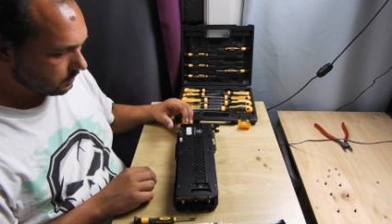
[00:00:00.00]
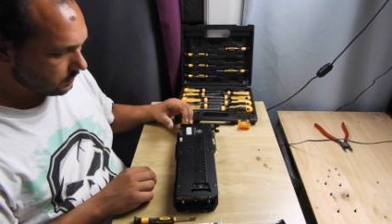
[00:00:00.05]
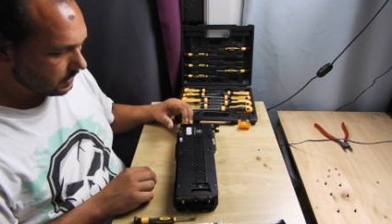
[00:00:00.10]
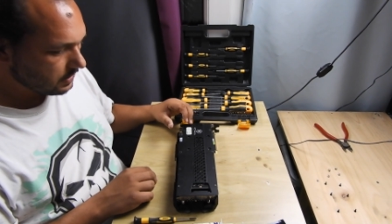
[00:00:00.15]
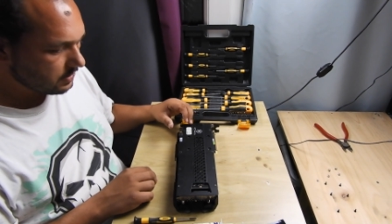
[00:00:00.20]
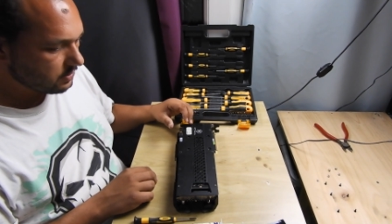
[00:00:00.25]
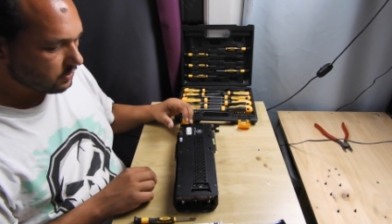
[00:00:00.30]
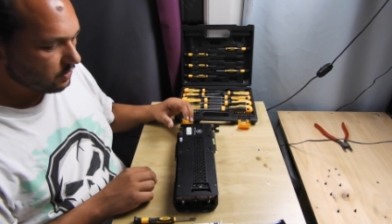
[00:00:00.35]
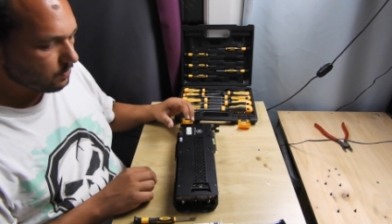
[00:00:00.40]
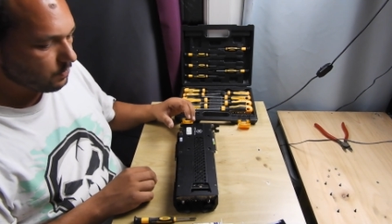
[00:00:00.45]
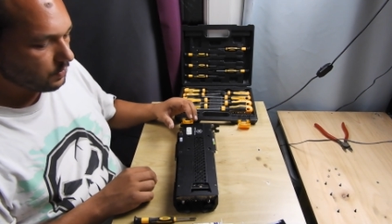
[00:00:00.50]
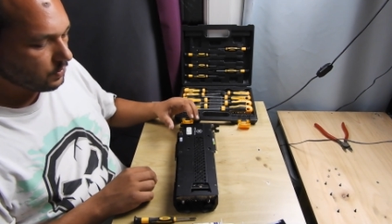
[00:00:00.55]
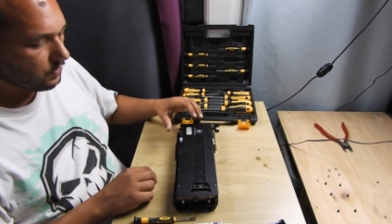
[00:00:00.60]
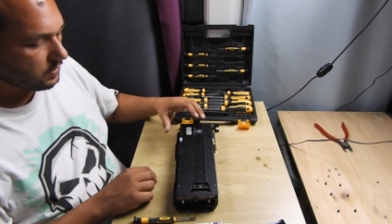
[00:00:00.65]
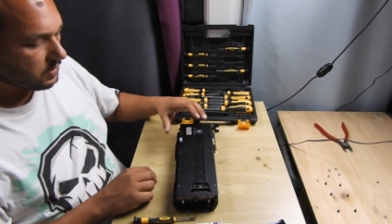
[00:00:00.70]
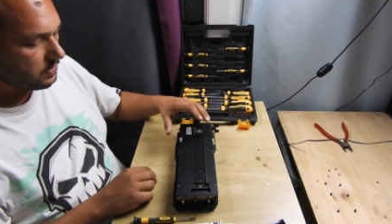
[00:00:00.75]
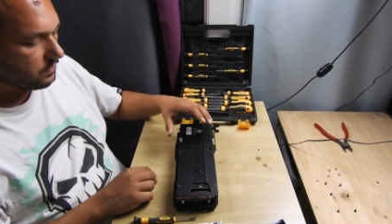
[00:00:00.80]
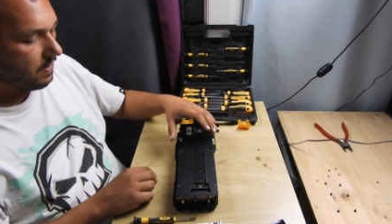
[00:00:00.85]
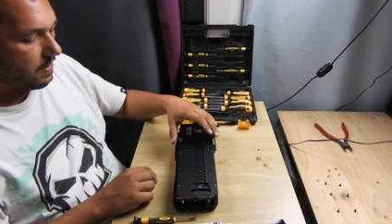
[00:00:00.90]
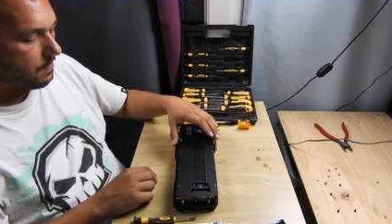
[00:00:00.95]

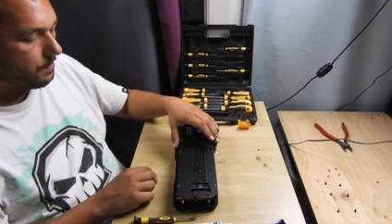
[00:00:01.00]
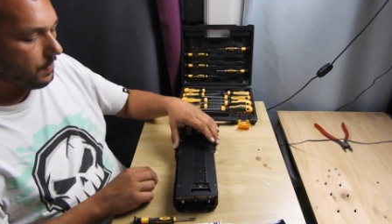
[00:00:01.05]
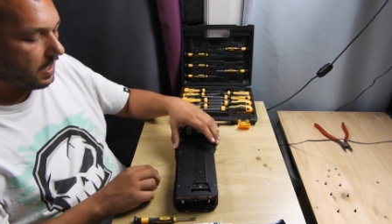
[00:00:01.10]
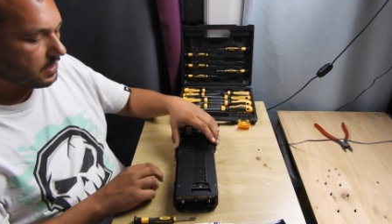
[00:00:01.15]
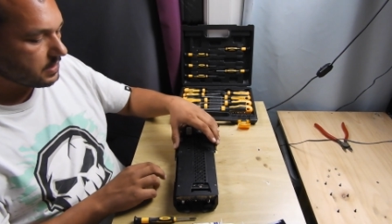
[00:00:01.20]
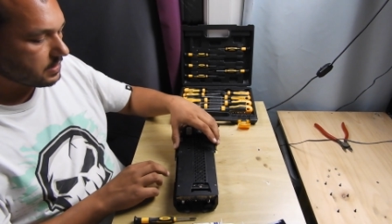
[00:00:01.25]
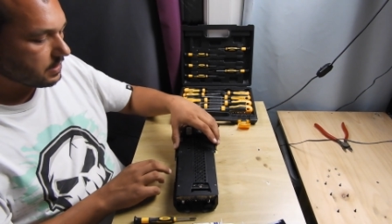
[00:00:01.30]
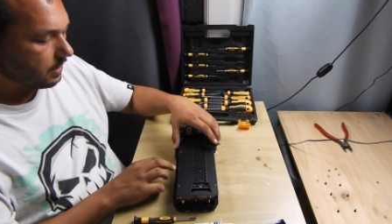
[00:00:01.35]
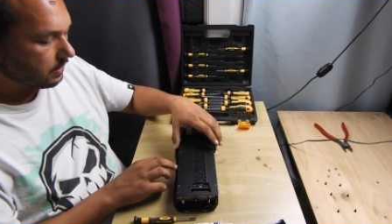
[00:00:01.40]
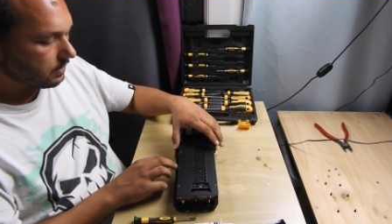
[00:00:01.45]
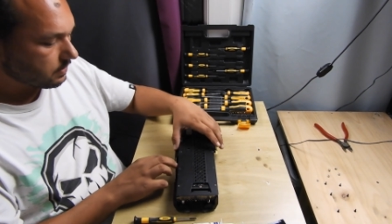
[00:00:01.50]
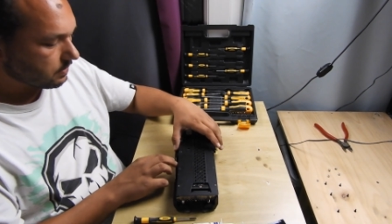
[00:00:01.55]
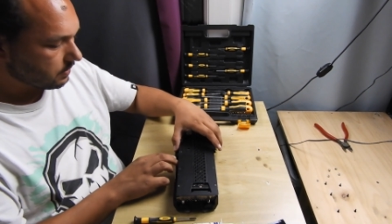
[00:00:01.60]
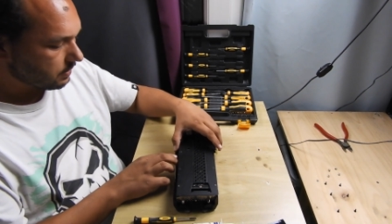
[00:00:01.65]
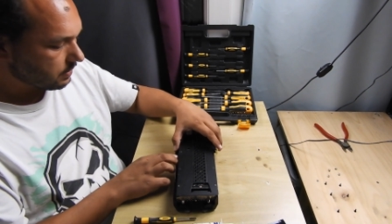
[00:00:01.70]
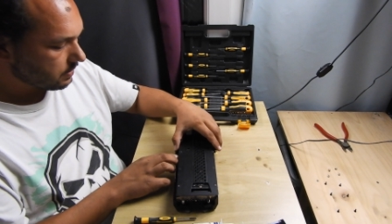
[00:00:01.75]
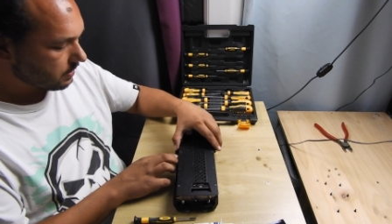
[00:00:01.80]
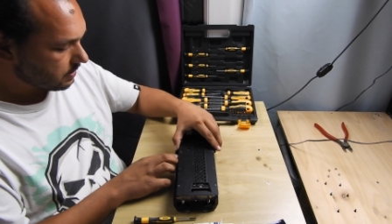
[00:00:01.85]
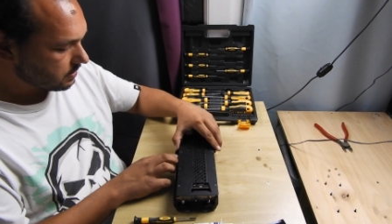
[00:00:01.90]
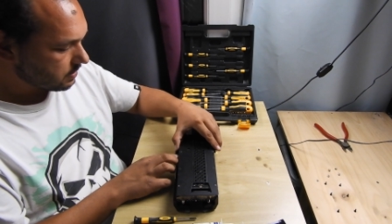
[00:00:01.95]
GPU is way past that.
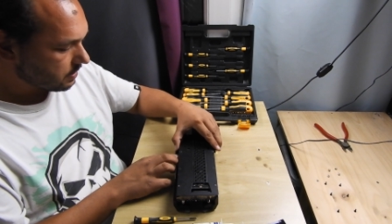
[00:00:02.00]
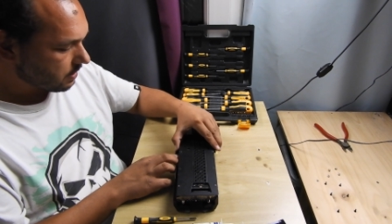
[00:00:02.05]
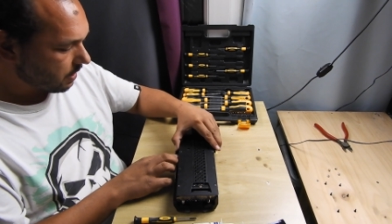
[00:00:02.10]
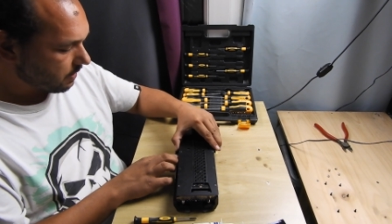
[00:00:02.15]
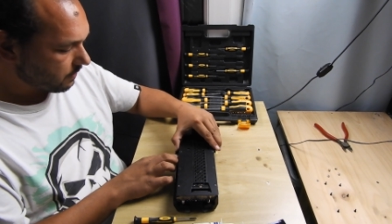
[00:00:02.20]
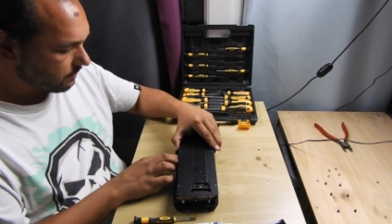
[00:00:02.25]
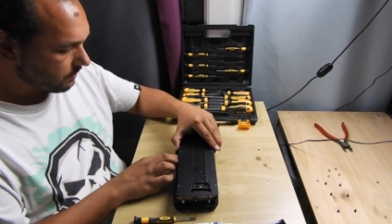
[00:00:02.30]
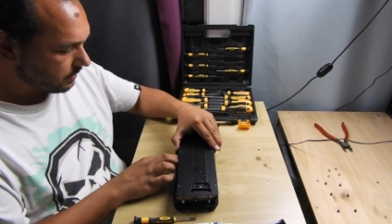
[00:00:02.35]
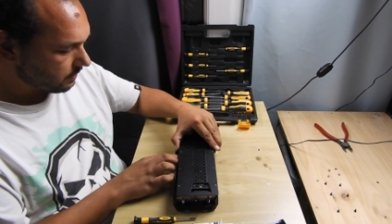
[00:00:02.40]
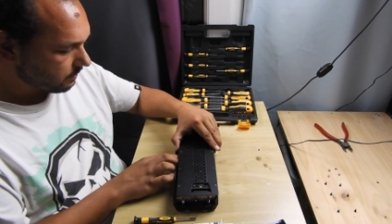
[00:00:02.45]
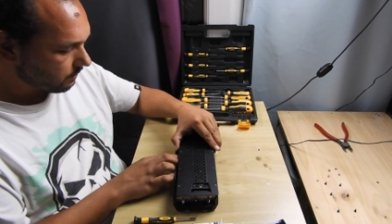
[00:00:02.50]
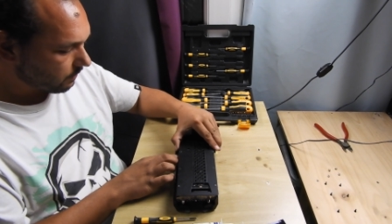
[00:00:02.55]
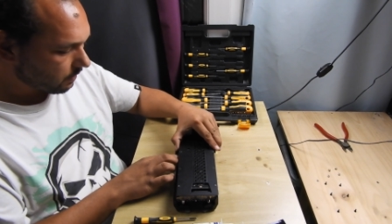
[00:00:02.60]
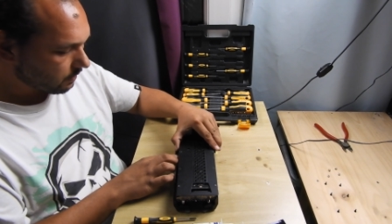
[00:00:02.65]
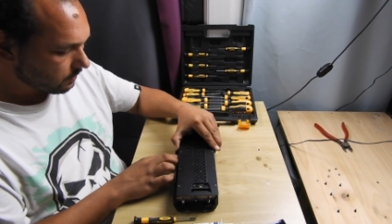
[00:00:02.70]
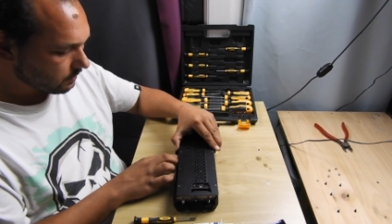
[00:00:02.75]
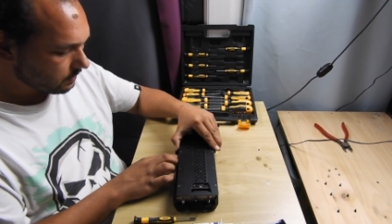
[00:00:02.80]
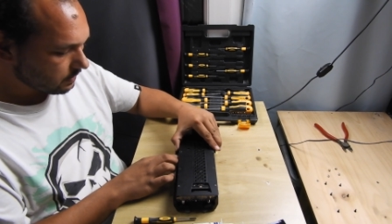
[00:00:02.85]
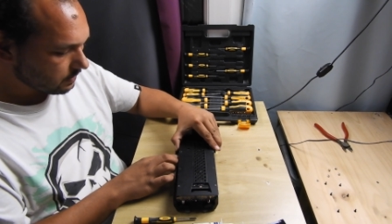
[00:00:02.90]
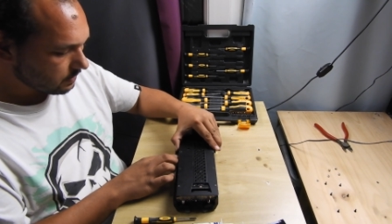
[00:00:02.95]
It doesn't have any
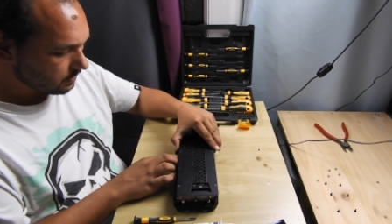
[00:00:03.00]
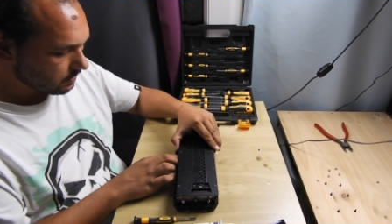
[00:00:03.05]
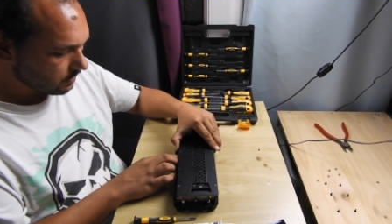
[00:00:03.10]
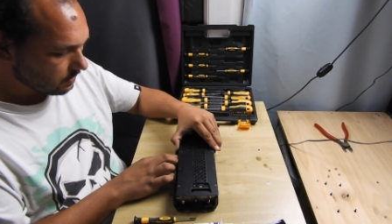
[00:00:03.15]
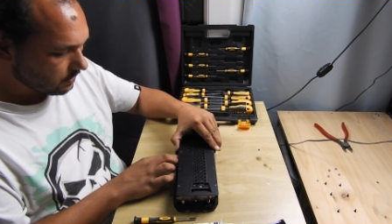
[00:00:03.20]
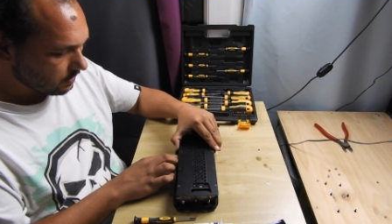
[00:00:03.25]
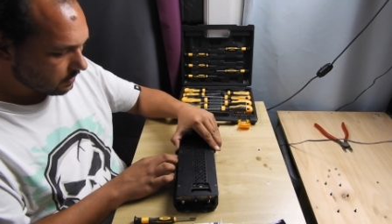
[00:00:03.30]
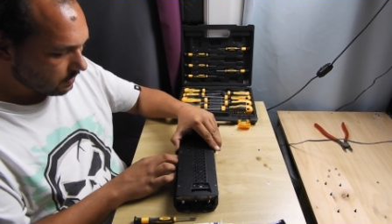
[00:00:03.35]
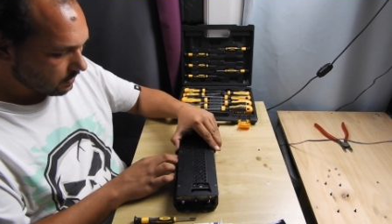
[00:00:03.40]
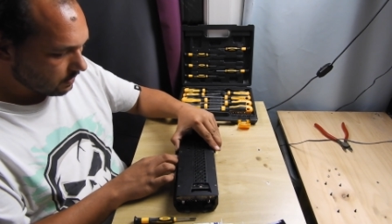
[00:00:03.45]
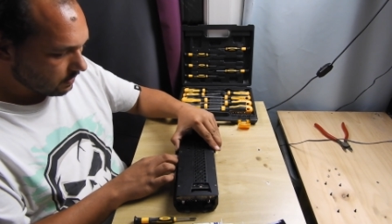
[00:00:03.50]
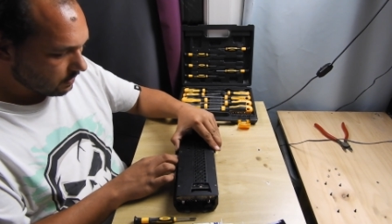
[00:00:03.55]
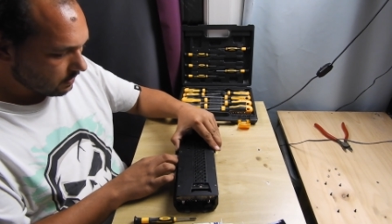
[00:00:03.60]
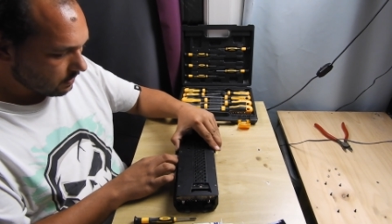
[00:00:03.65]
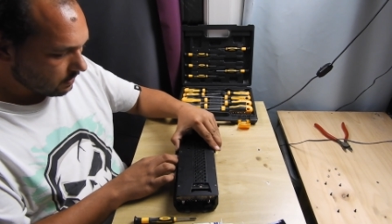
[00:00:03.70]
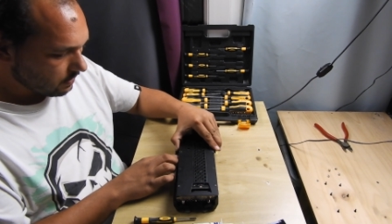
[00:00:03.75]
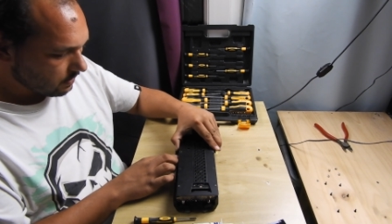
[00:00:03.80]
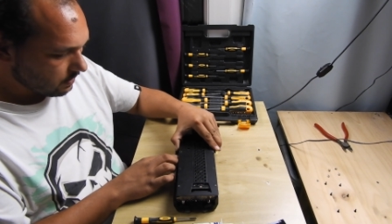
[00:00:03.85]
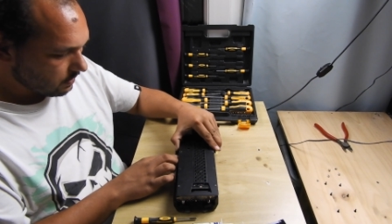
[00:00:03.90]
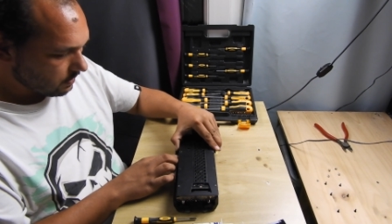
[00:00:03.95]
warranties.
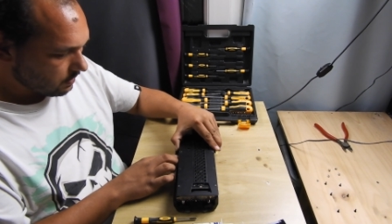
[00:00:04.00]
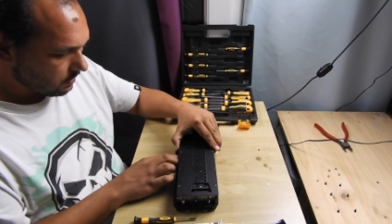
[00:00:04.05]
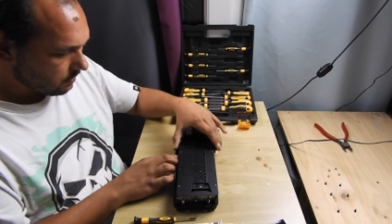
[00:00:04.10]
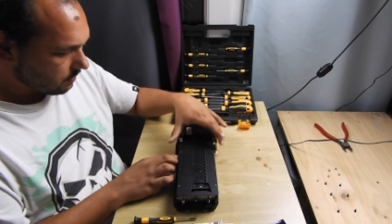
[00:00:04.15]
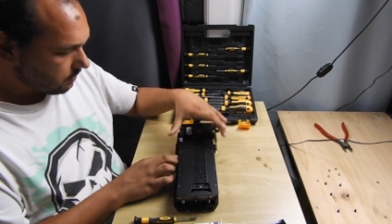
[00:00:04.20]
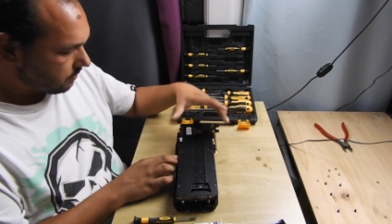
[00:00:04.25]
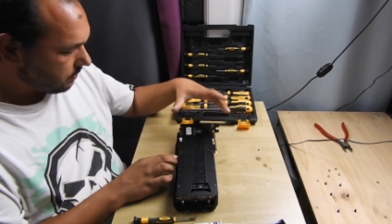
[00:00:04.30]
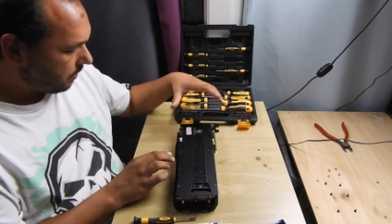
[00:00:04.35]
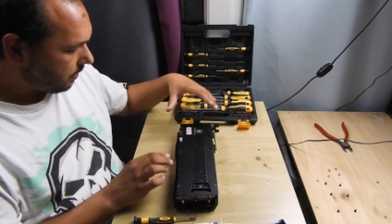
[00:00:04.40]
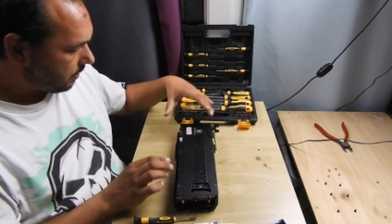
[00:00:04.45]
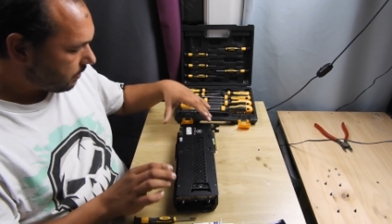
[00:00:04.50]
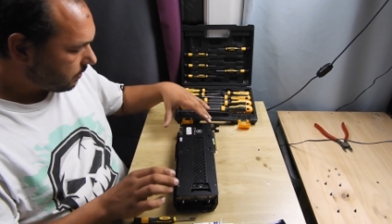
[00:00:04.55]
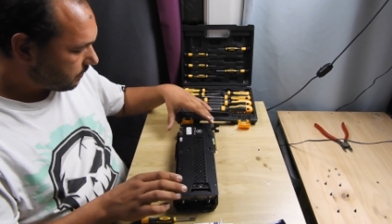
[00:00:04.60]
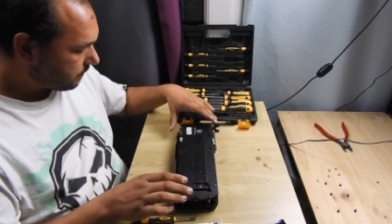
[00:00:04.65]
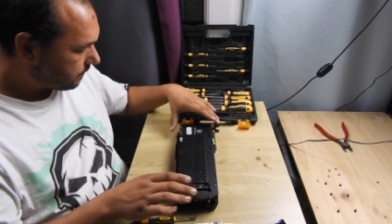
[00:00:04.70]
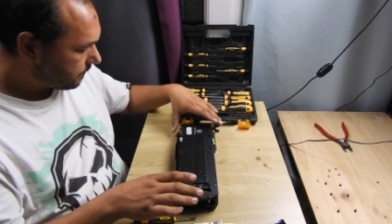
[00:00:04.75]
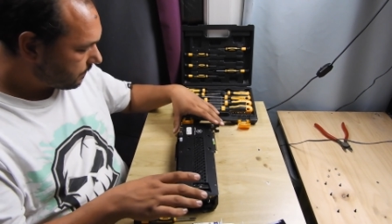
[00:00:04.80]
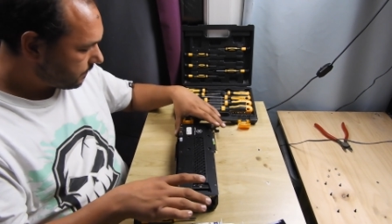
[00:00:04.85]
Okay.